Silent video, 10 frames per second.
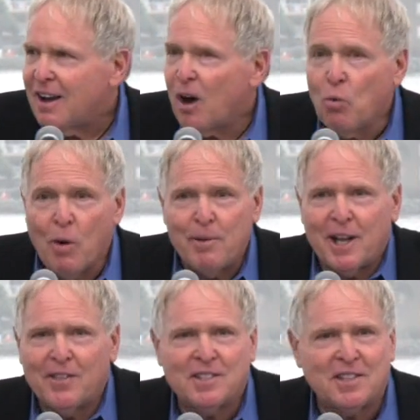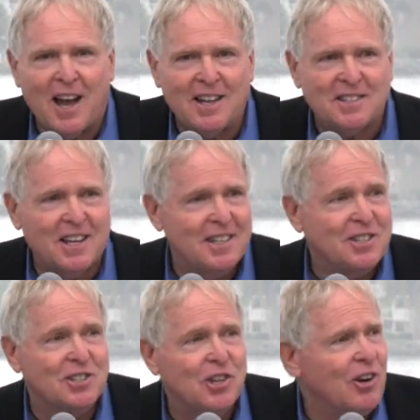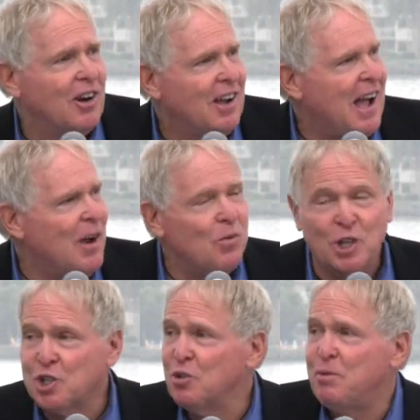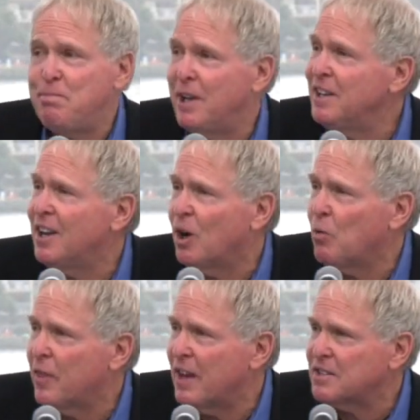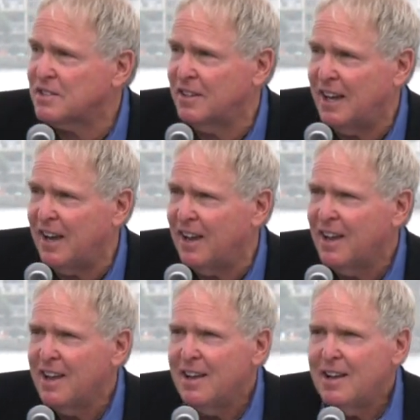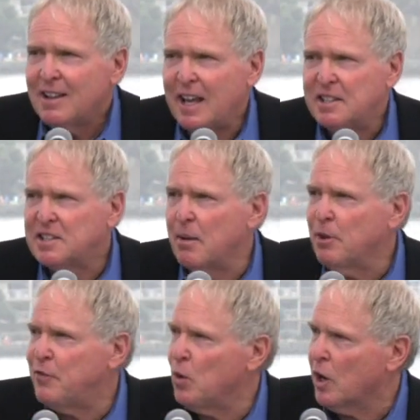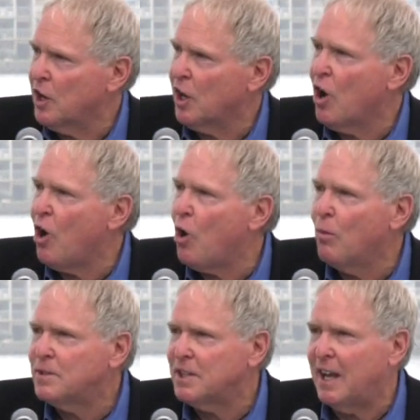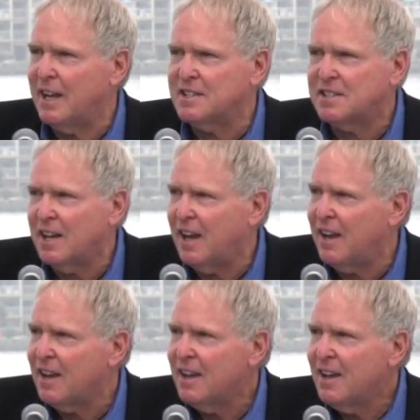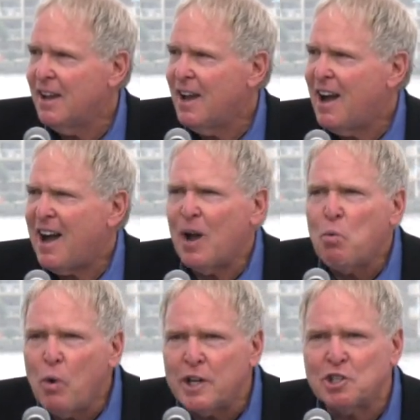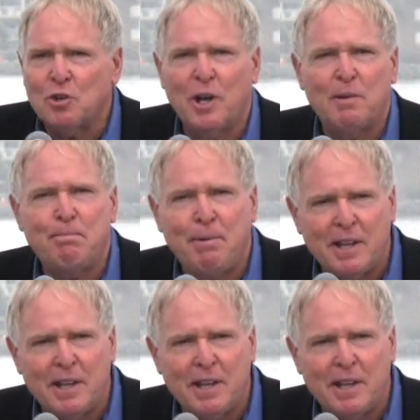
A woman on the side said, "Sir, I wish you had been here with us today." Like some of you are going to go home today and say, I wish you had